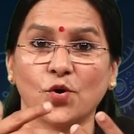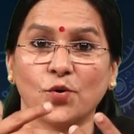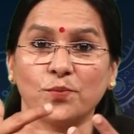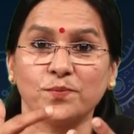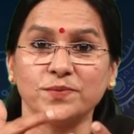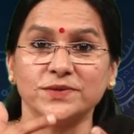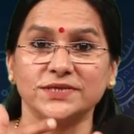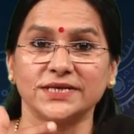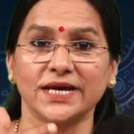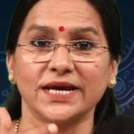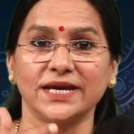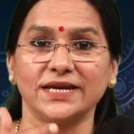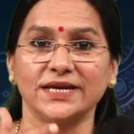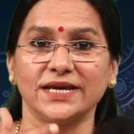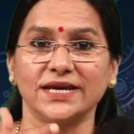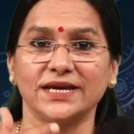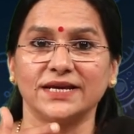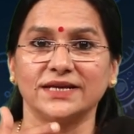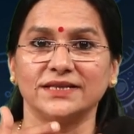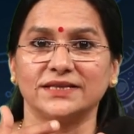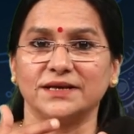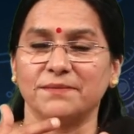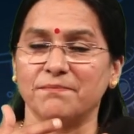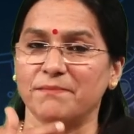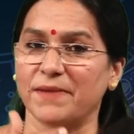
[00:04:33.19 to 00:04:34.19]

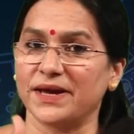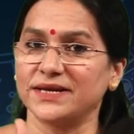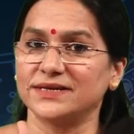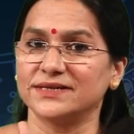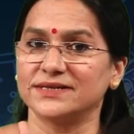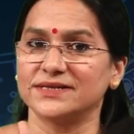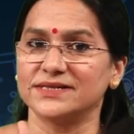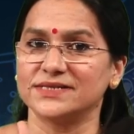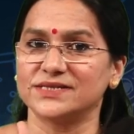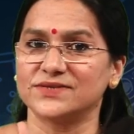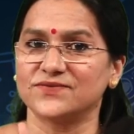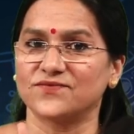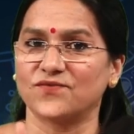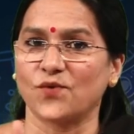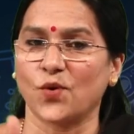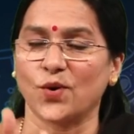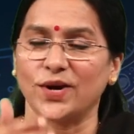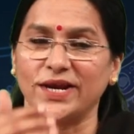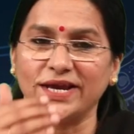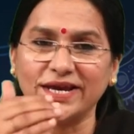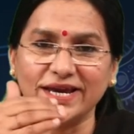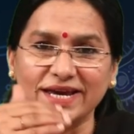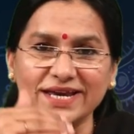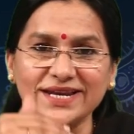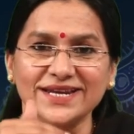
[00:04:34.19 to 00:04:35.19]
obtaining the metals
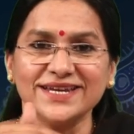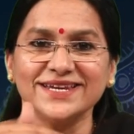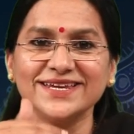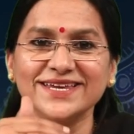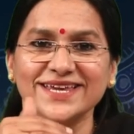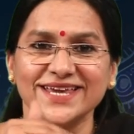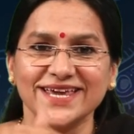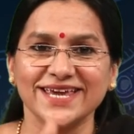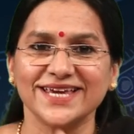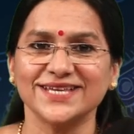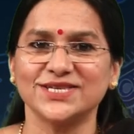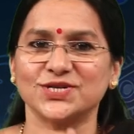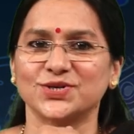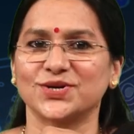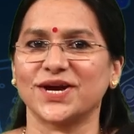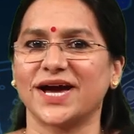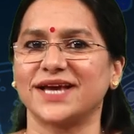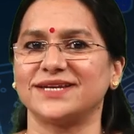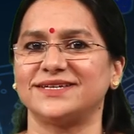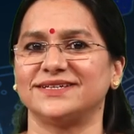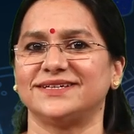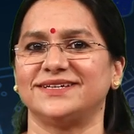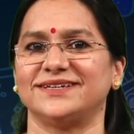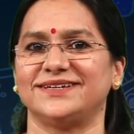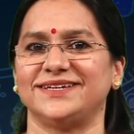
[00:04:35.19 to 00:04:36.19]
falling in each
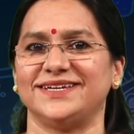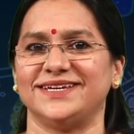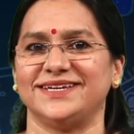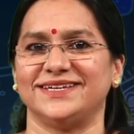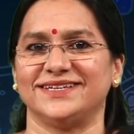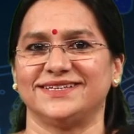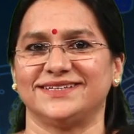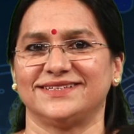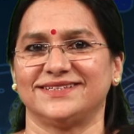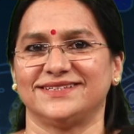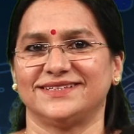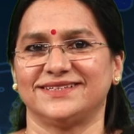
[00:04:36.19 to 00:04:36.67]
category.